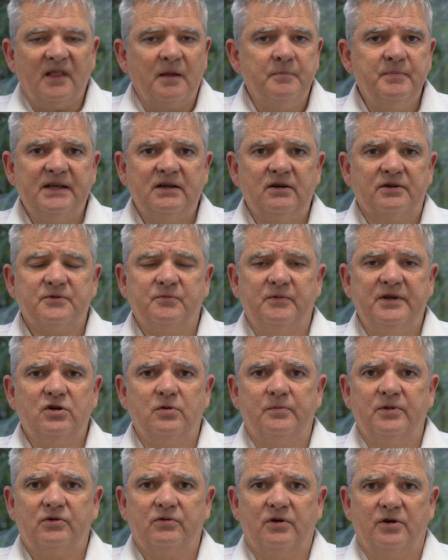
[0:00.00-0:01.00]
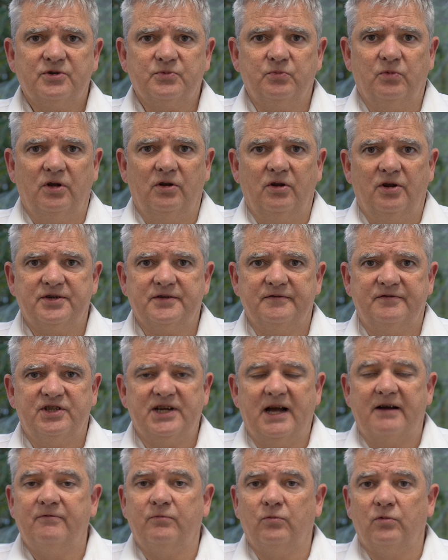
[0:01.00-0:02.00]
because we come across a lot of
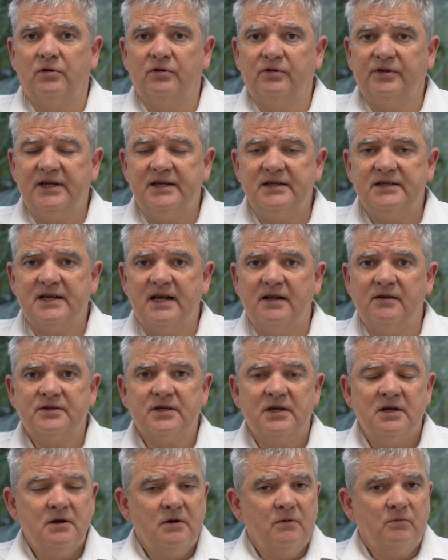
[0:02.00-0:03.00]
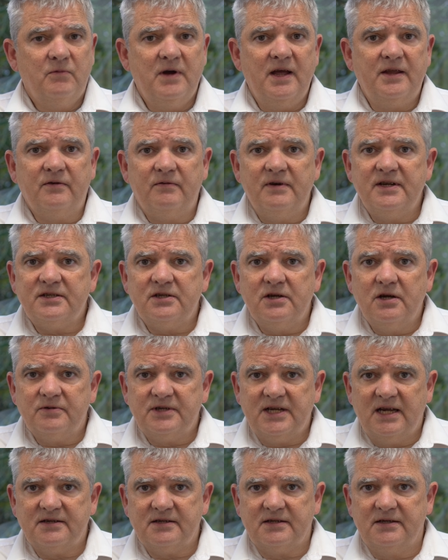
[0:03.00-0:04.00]
shaft wall details where there is no
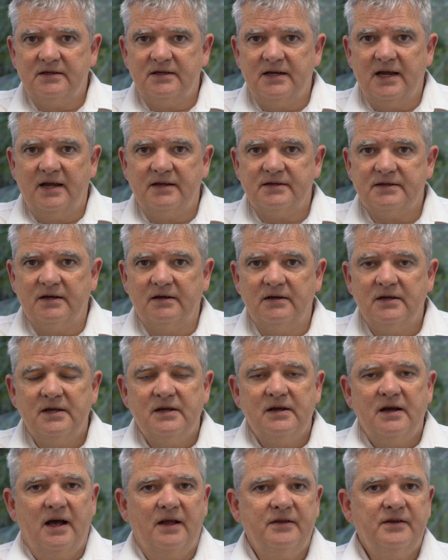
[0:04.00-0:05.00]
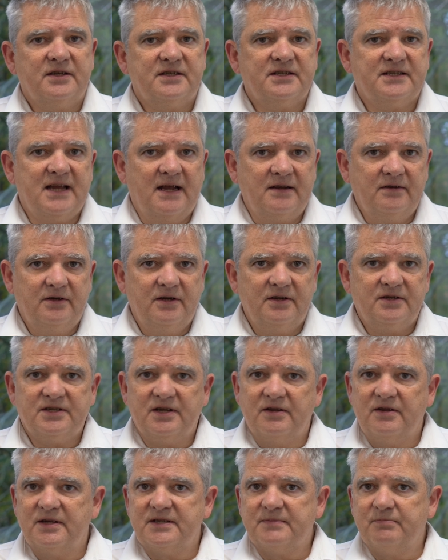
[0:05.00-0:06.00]
testing data and the standards
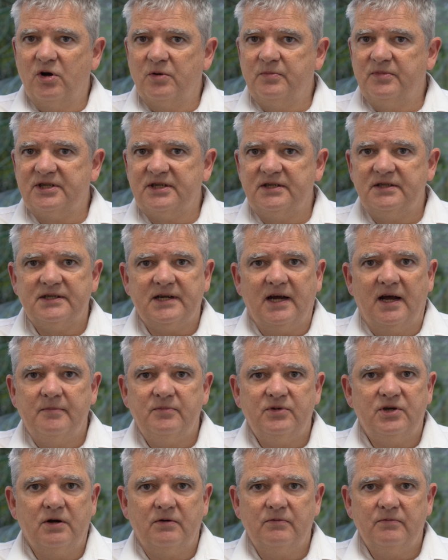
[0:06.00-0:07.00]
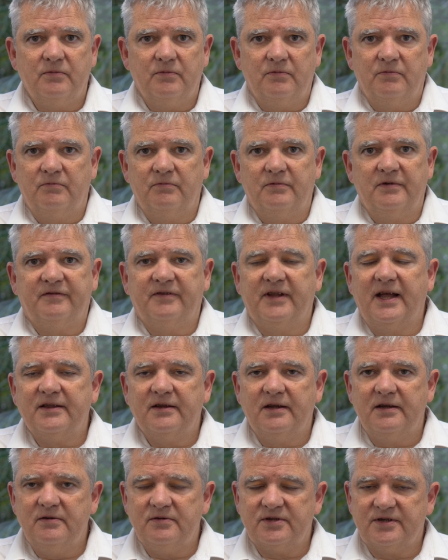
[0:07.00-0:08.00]
at this moment in time don't reflect
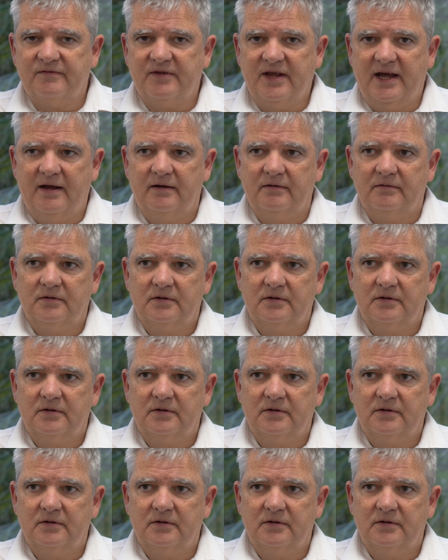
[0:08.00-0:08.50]
the use of that.